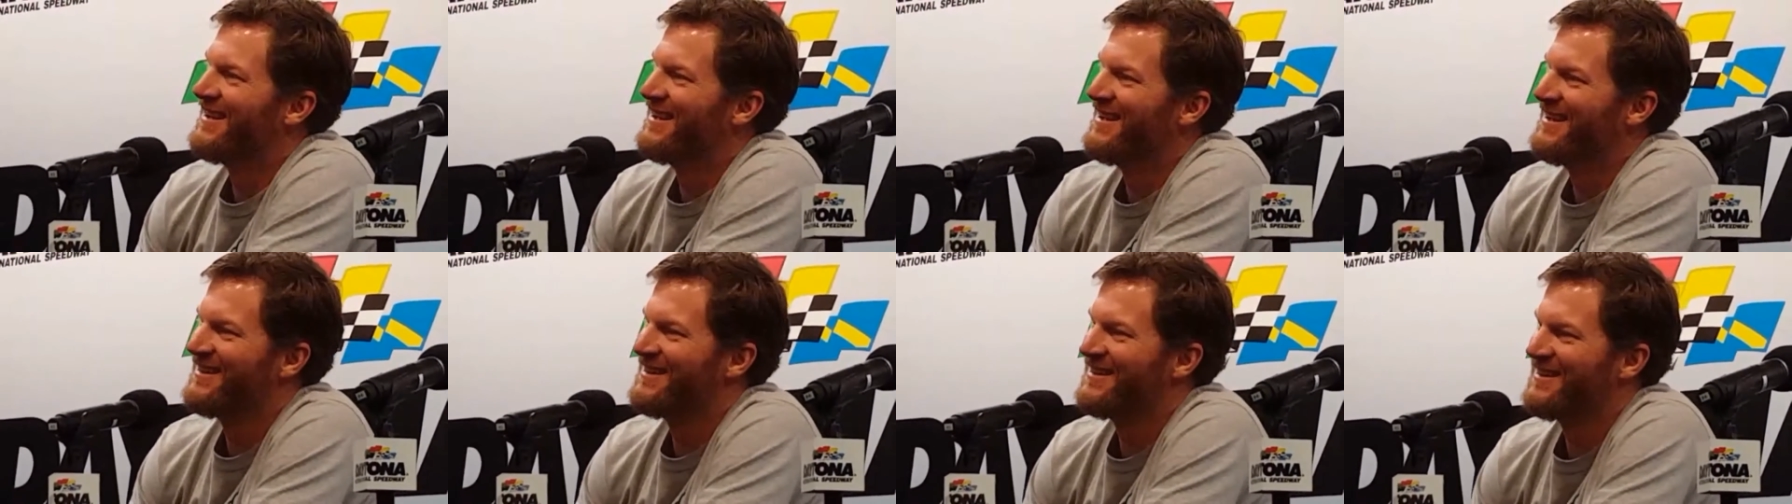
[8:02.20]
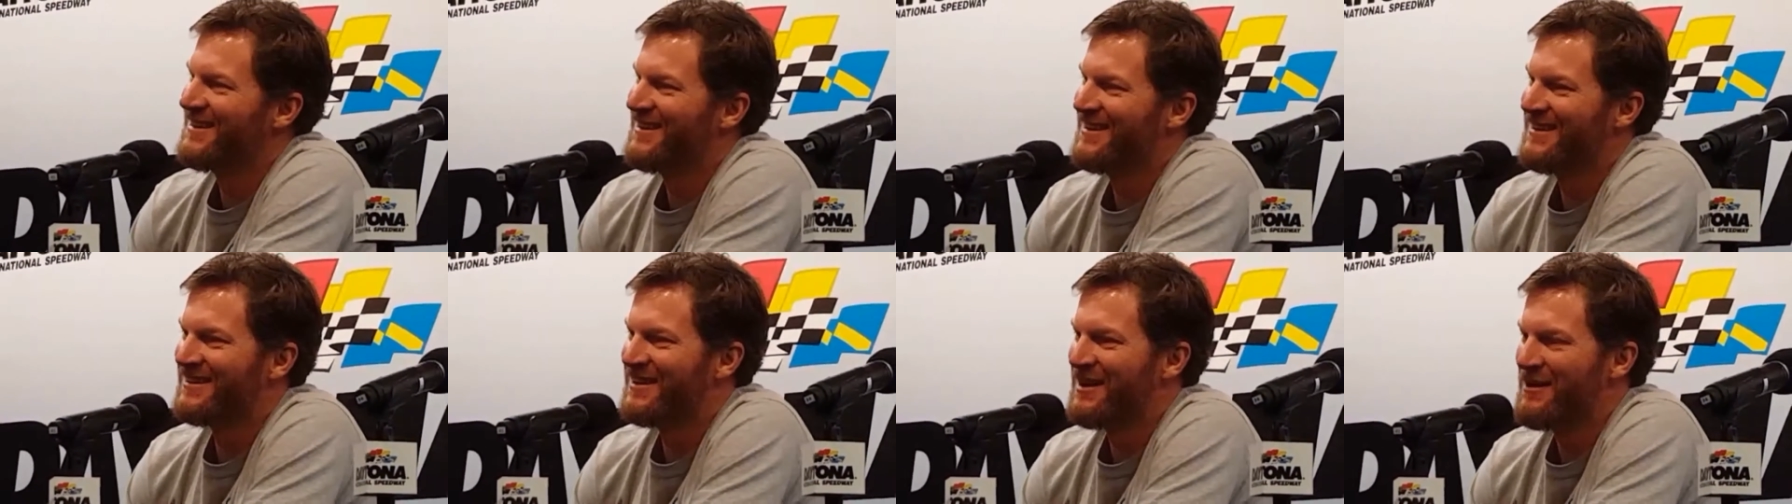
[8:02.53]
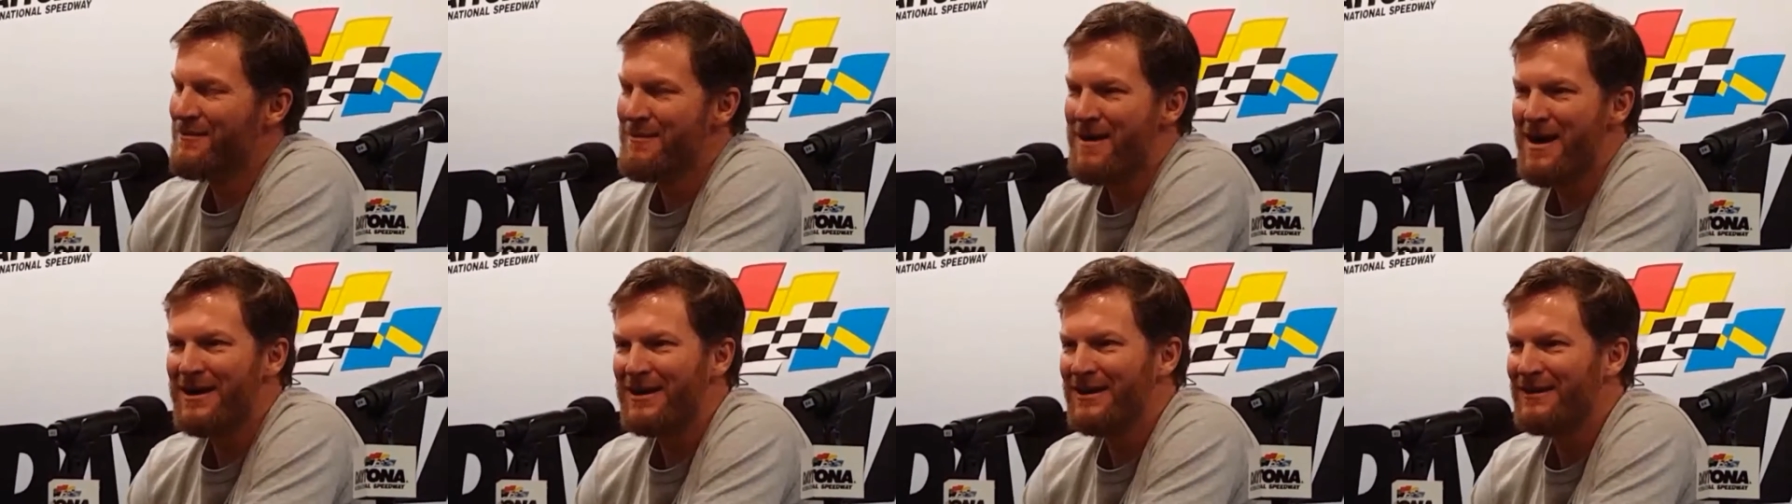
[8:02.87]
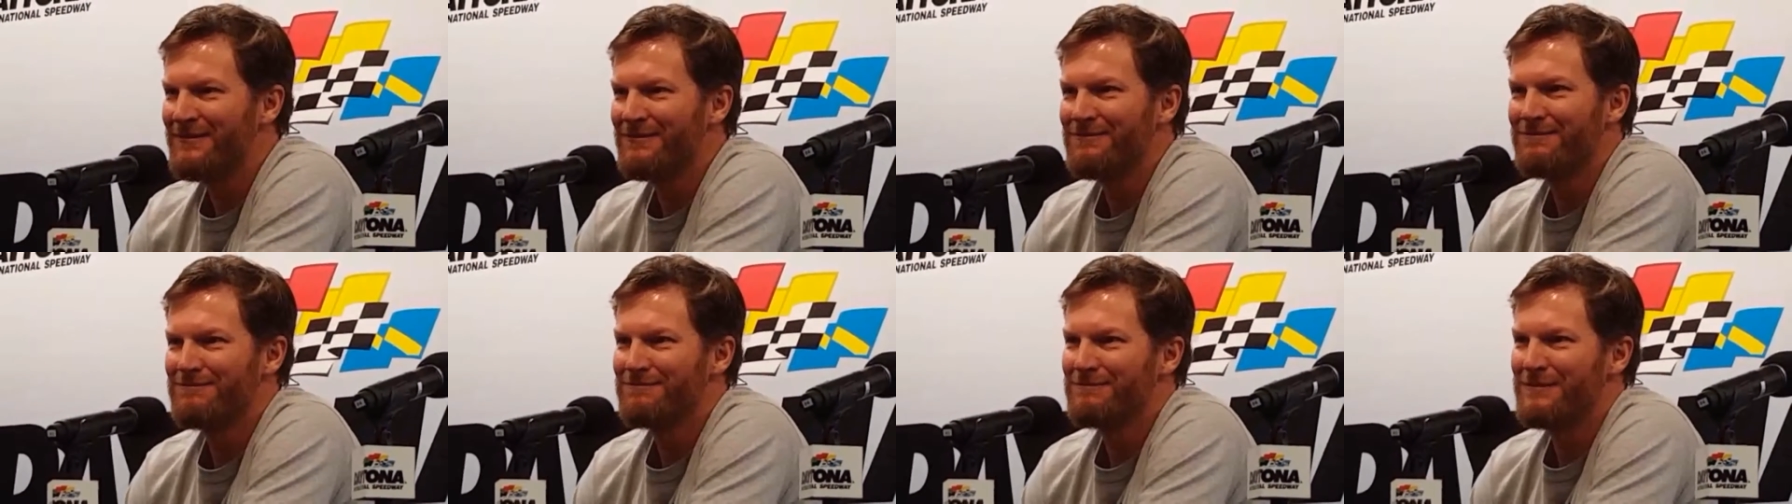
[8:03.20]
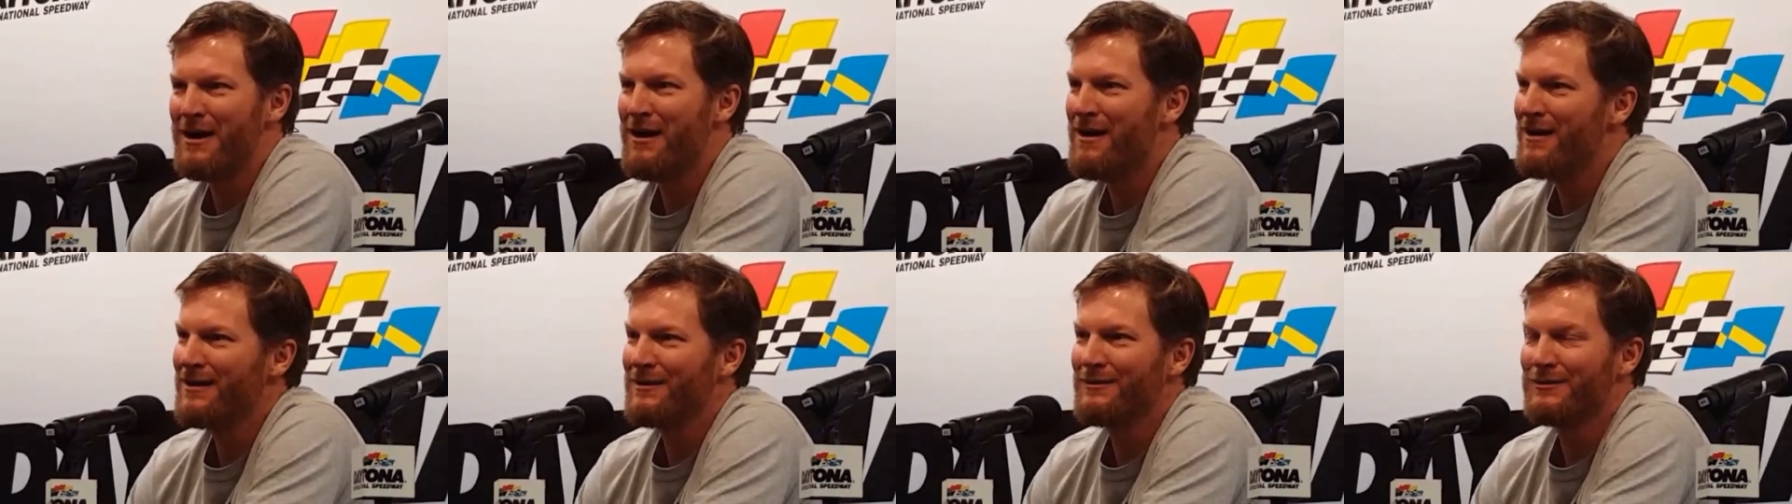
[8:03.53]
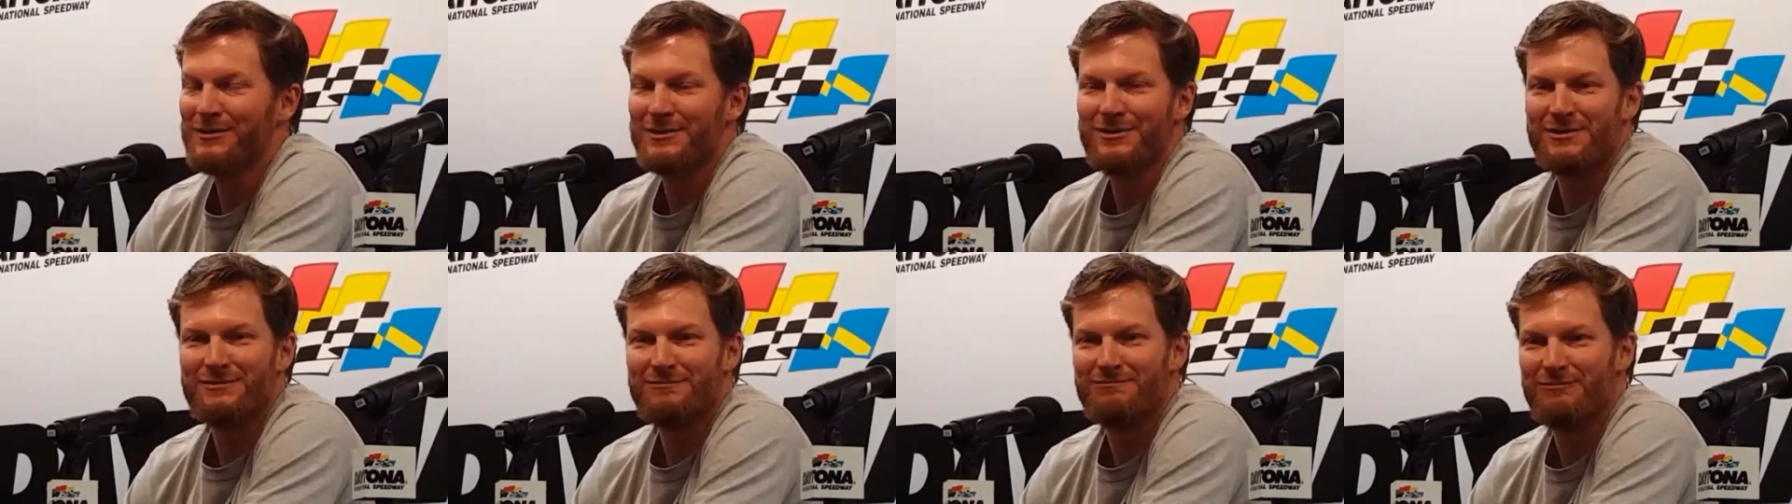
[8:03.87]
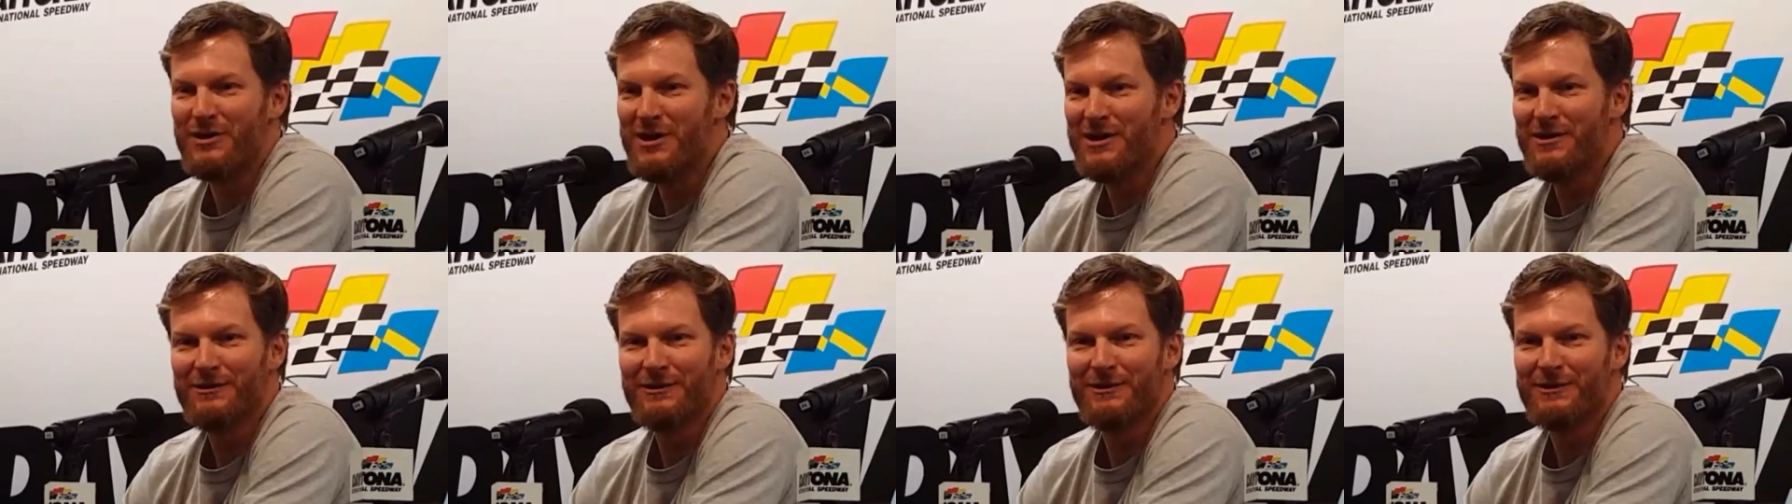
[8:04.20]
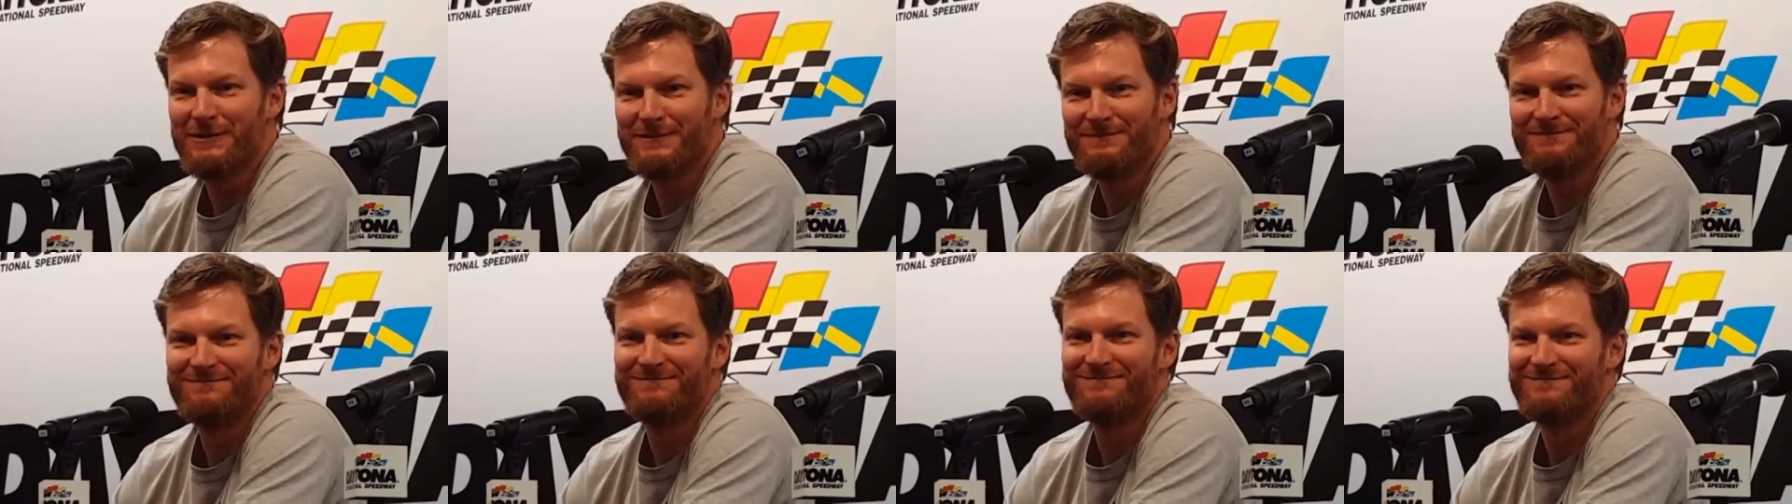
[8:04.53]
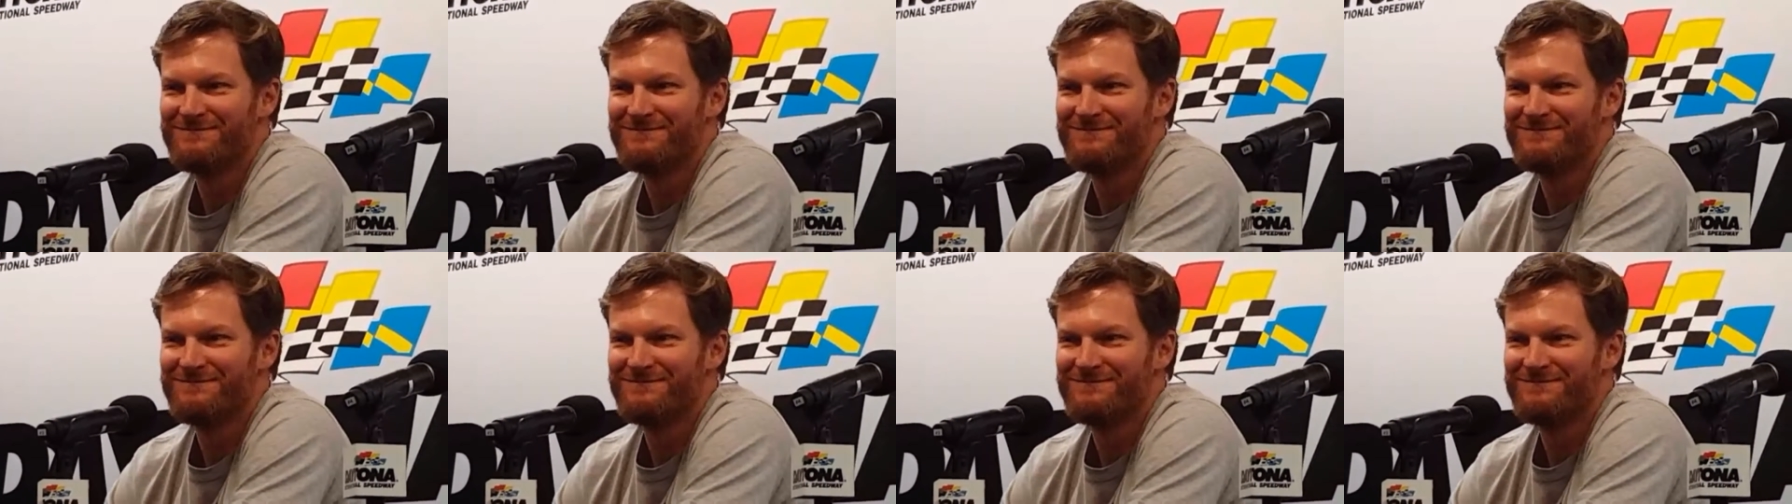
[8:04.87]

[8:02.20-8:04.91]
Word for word: and uh, nobody thought it was weird,